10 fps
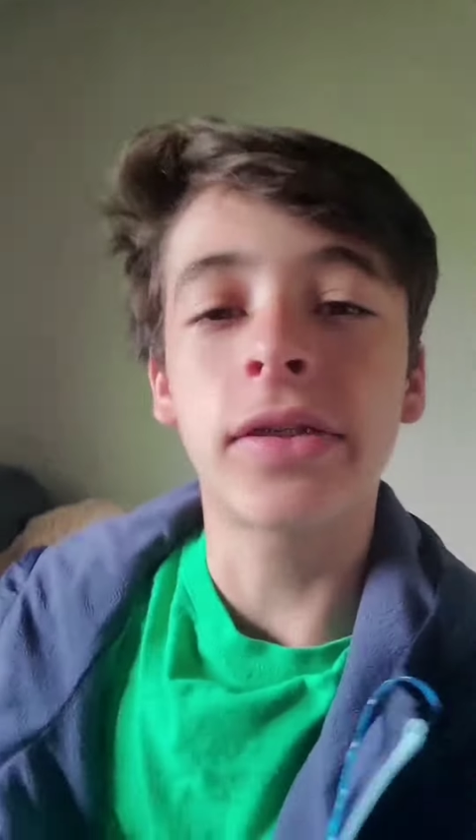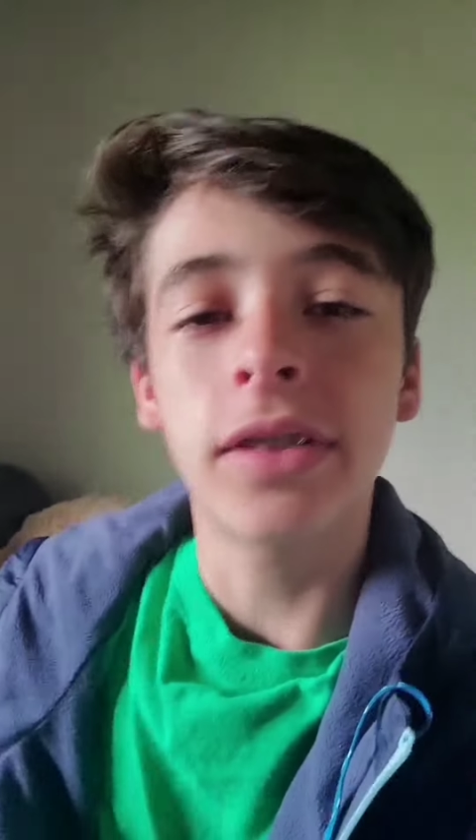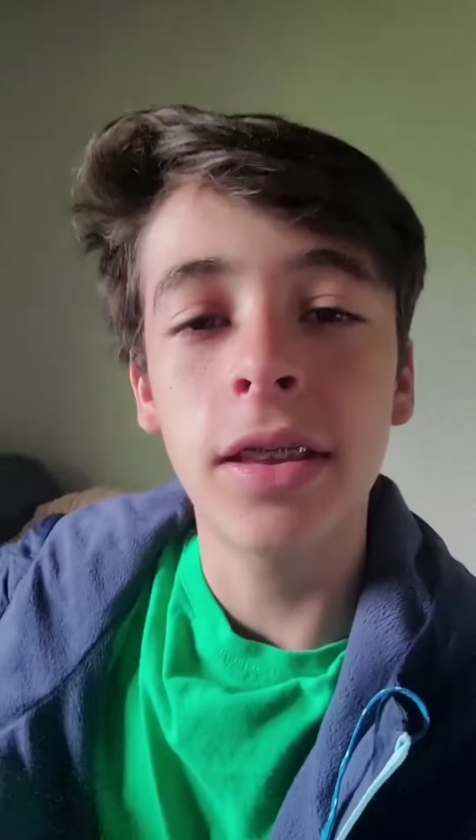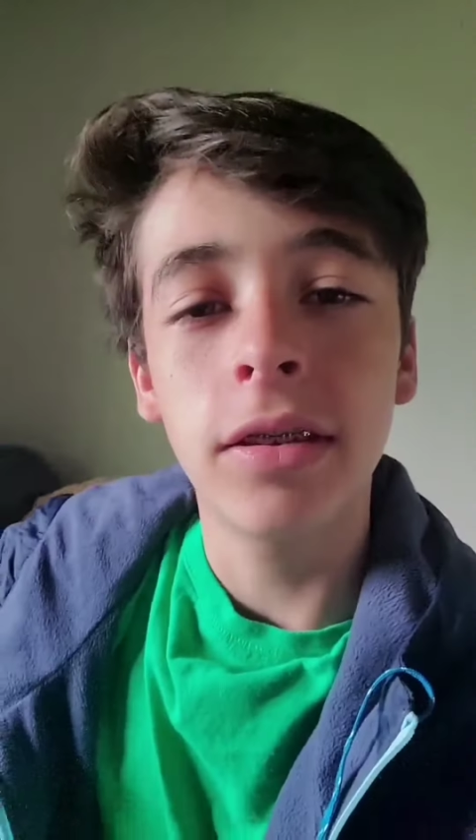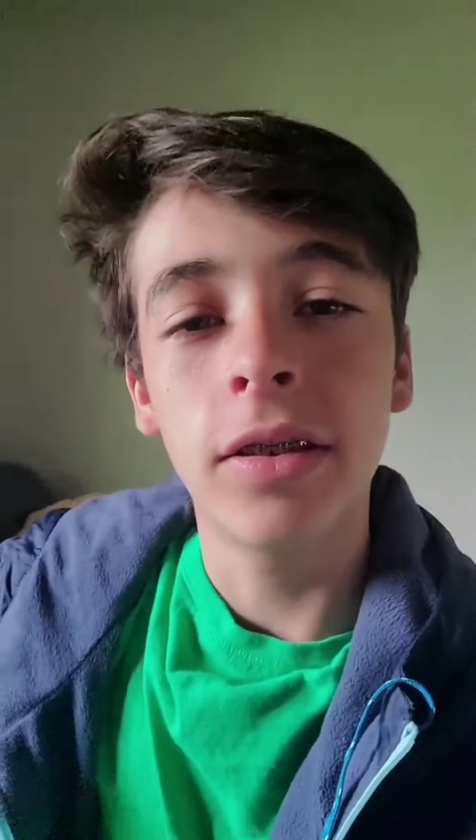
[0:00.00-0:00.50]

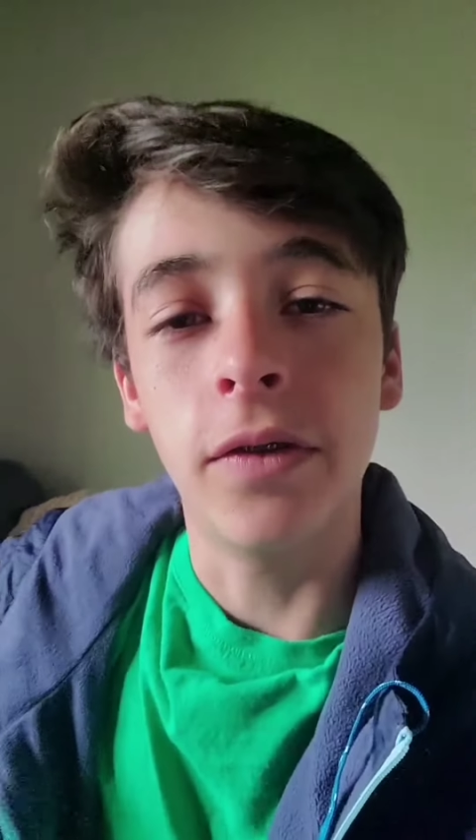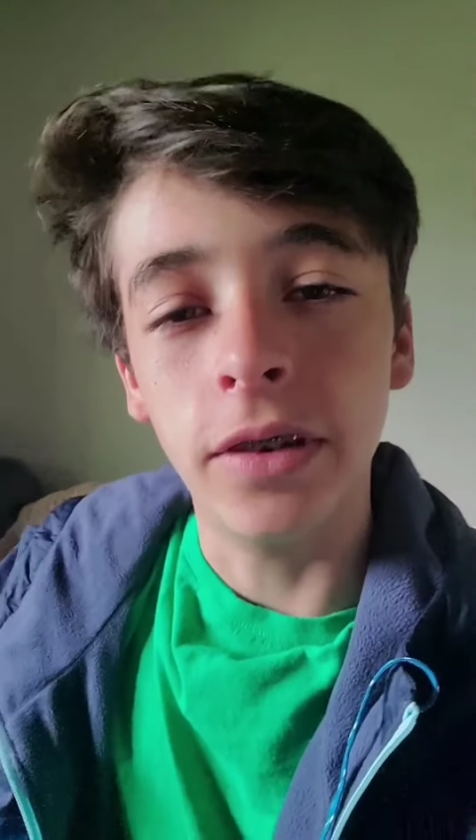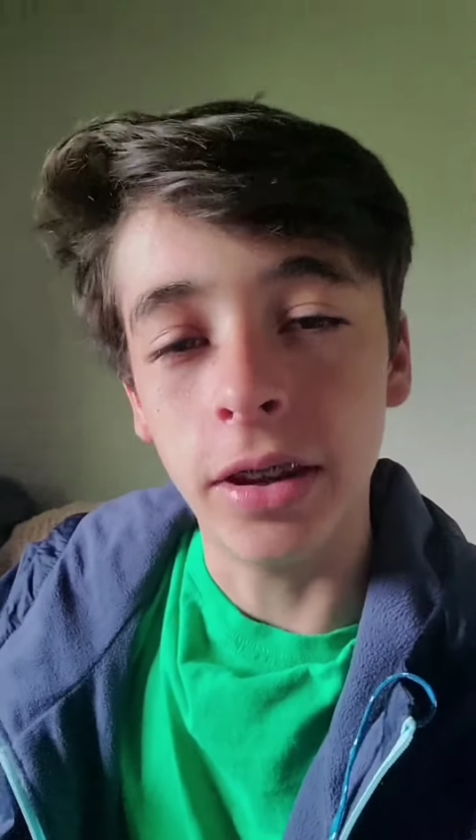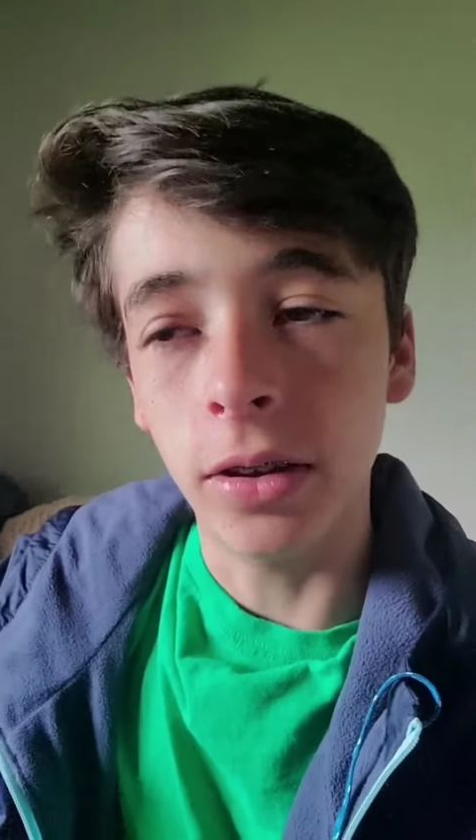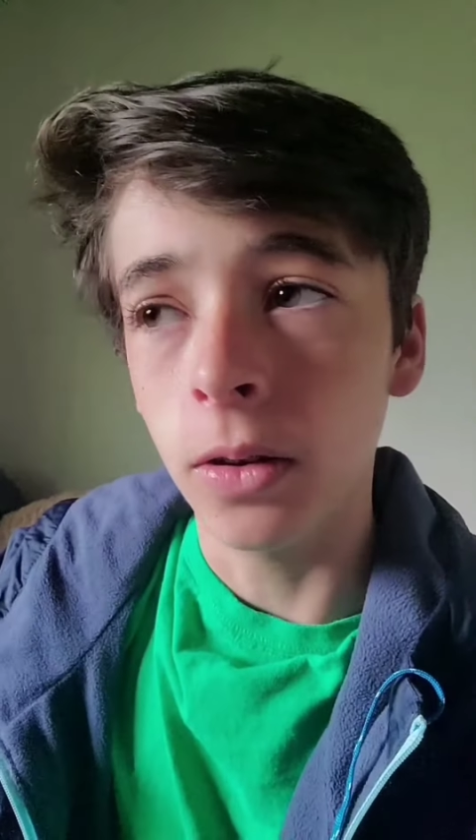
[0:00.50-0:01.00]
That's the end
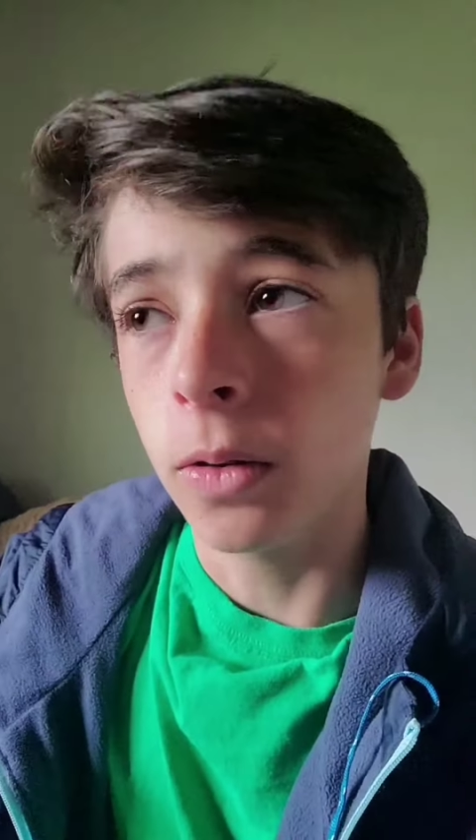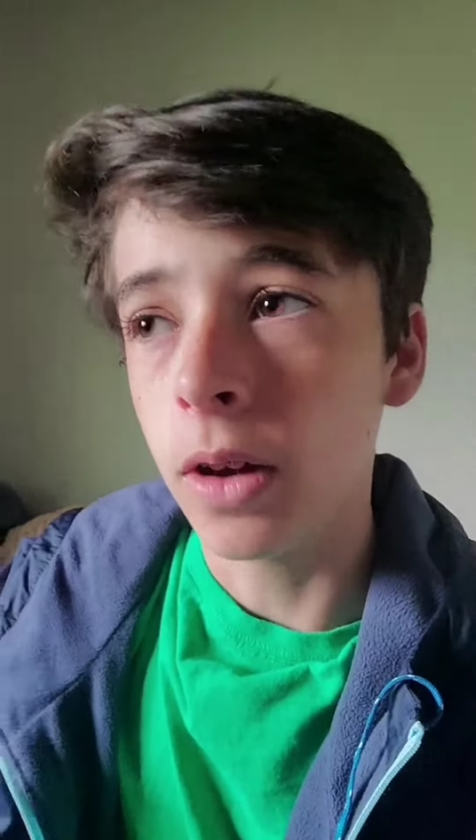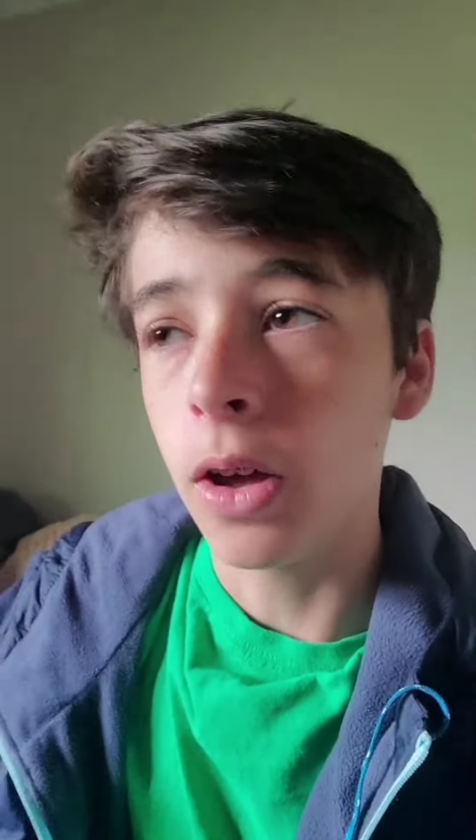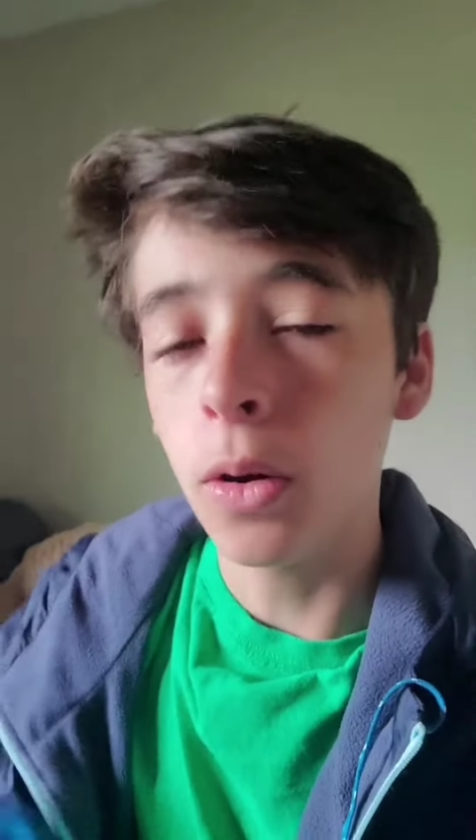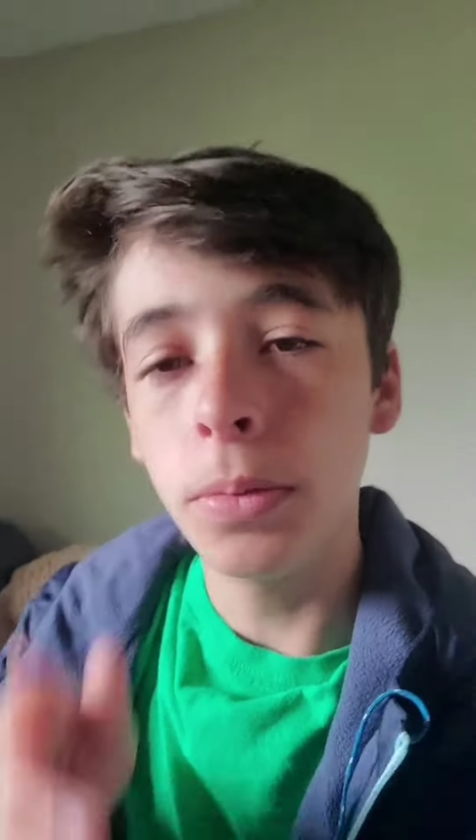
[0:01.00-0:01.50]
of the video.